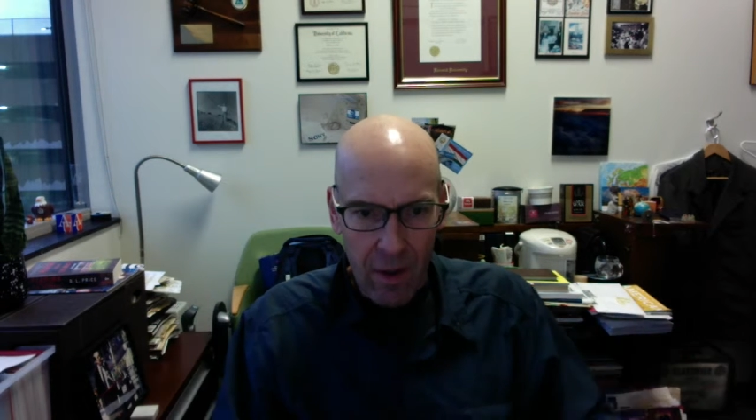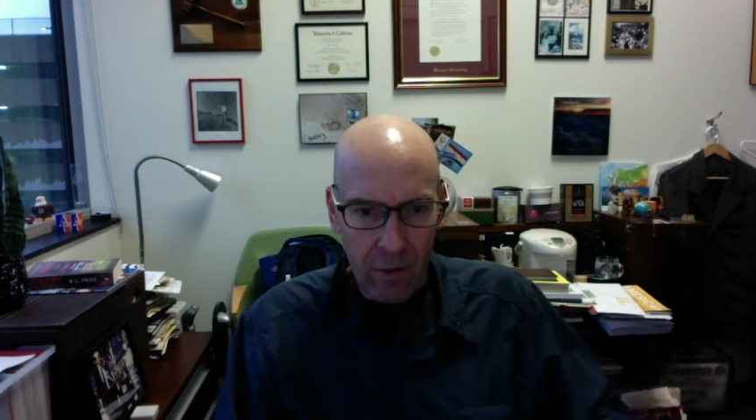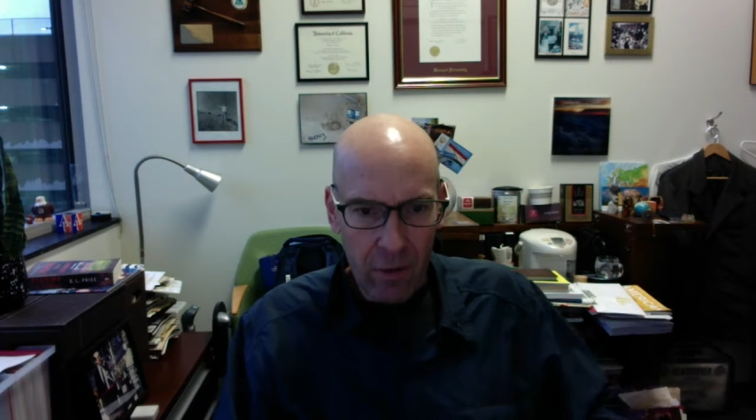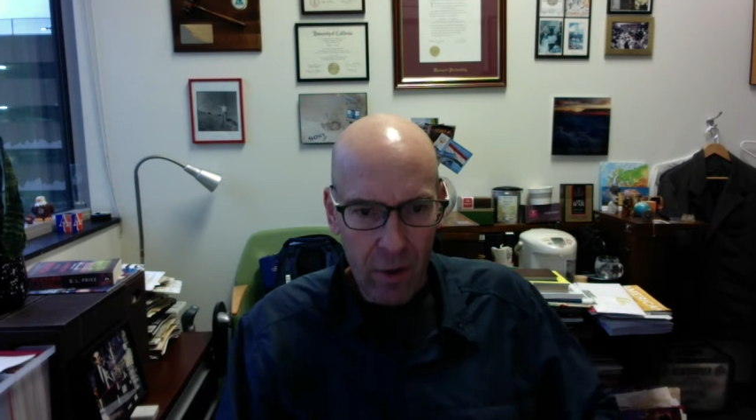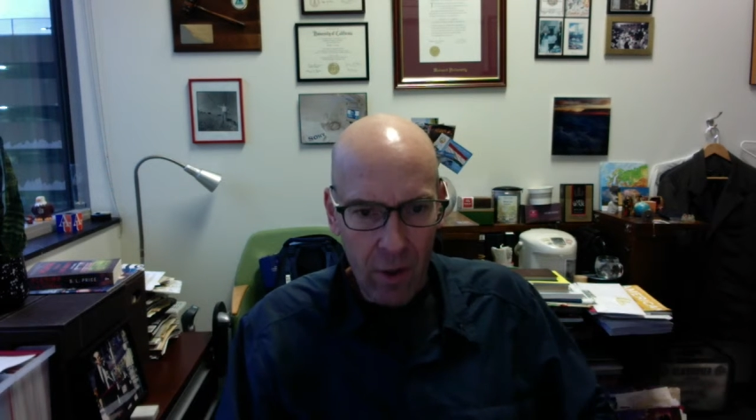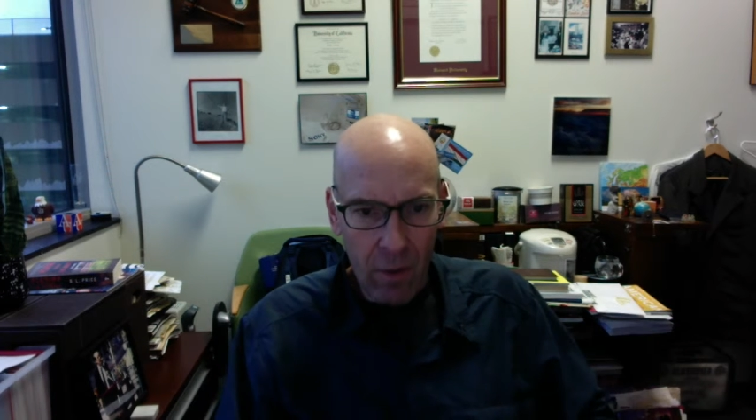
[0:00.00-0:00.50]

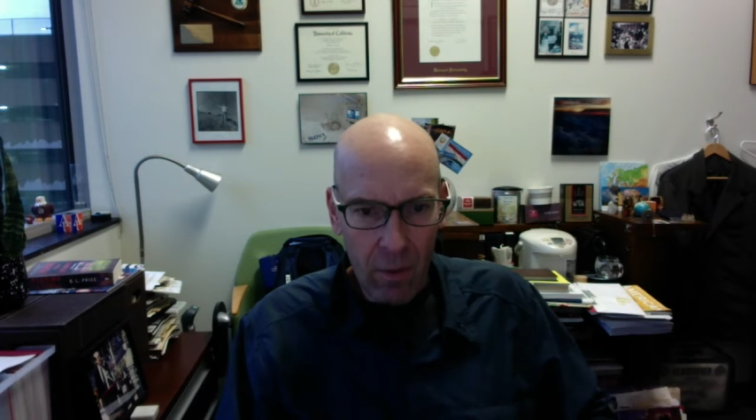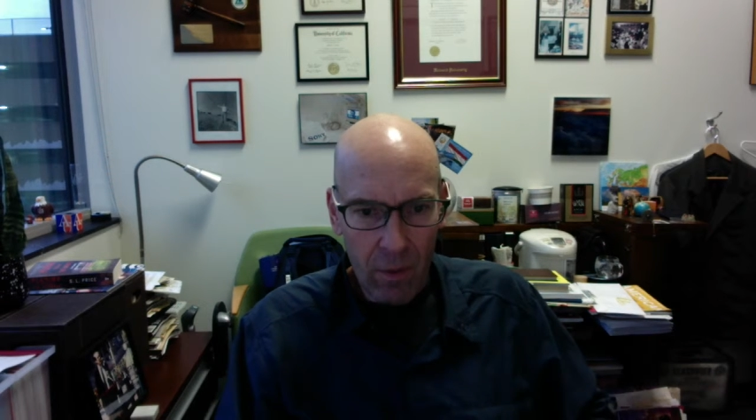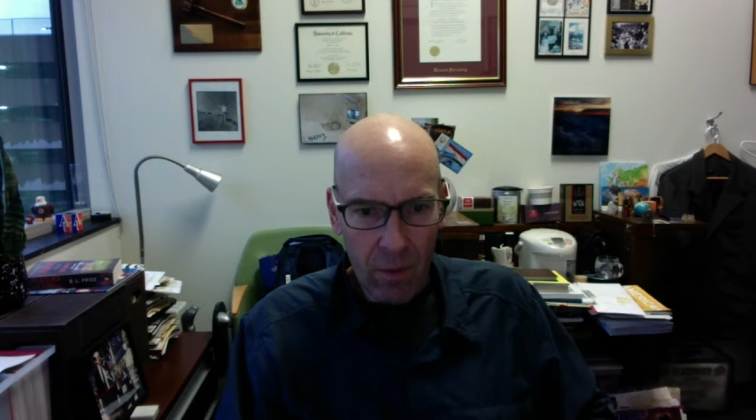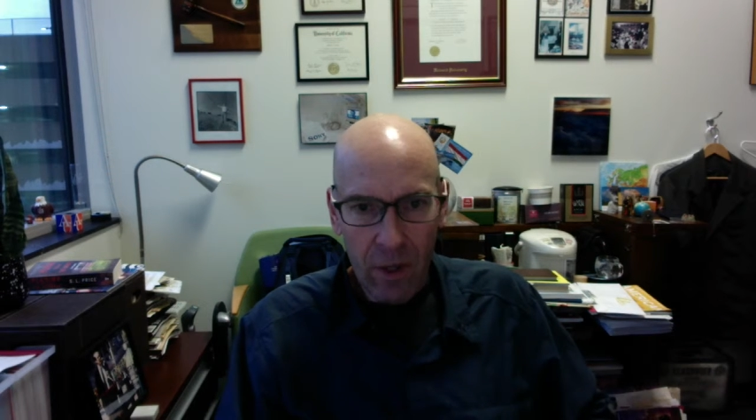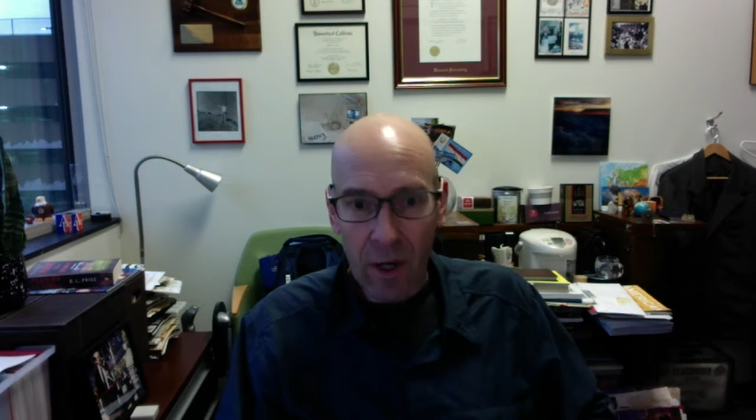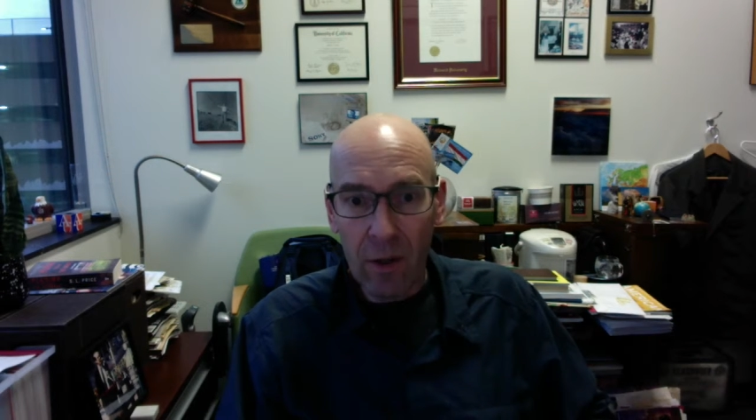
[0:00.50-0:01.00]
So
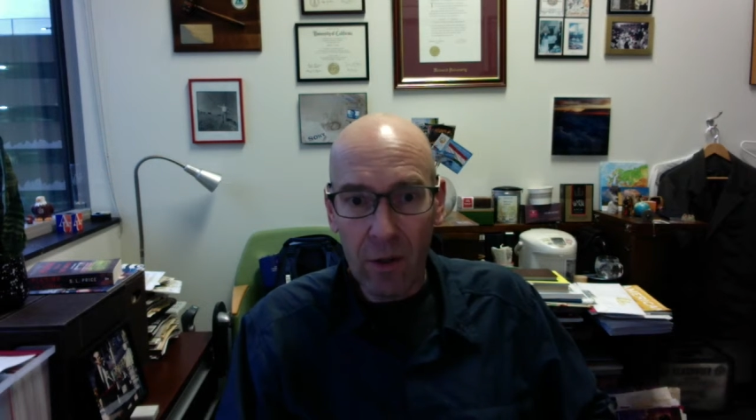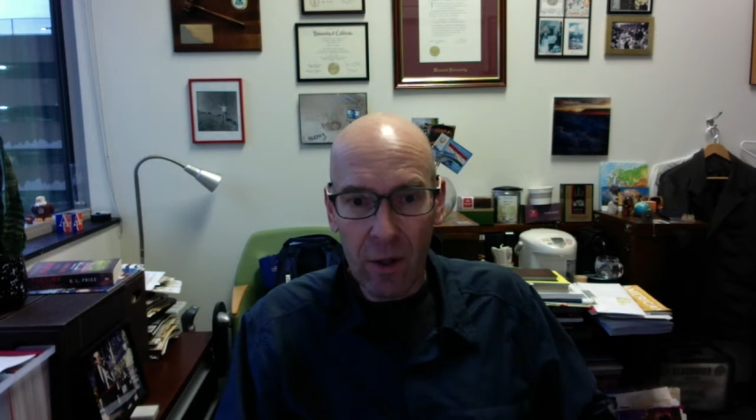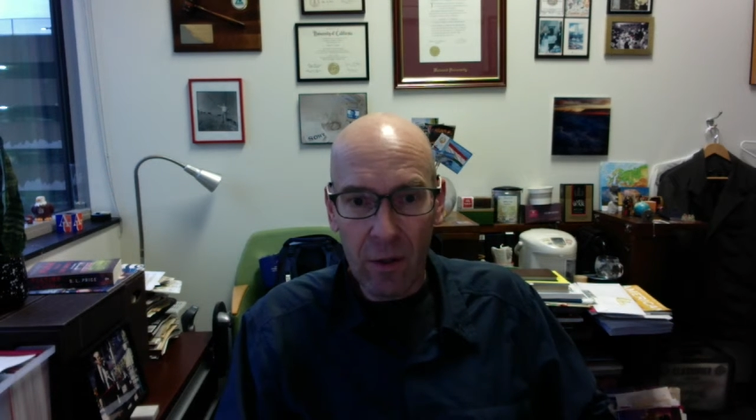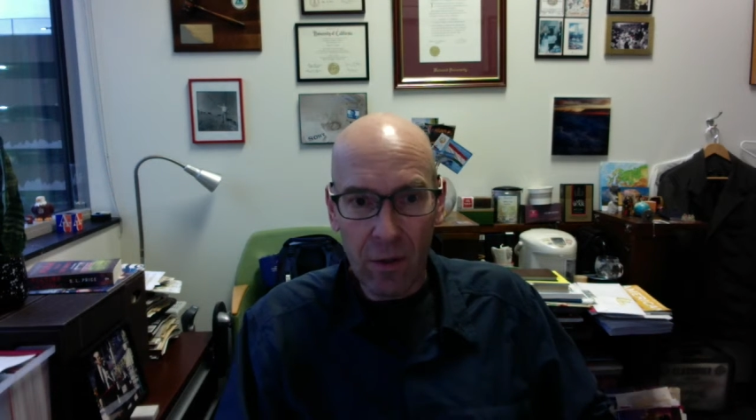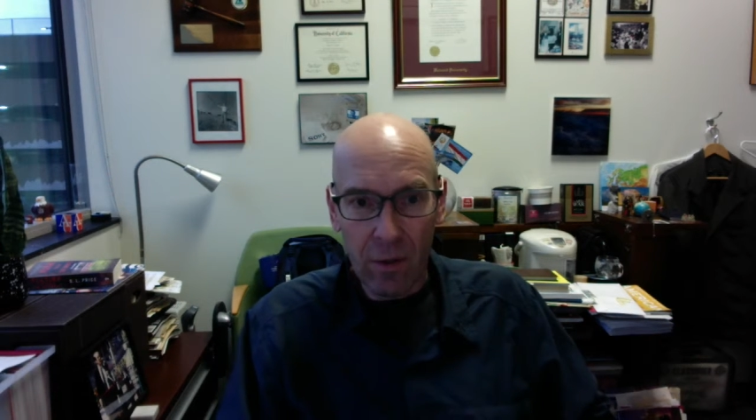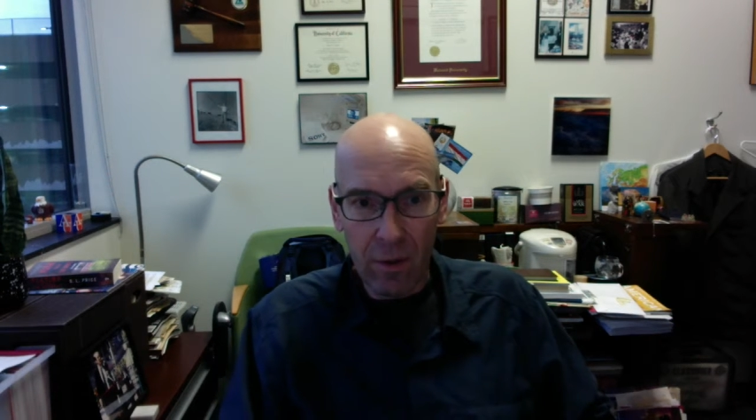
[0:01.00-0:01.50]
take a look at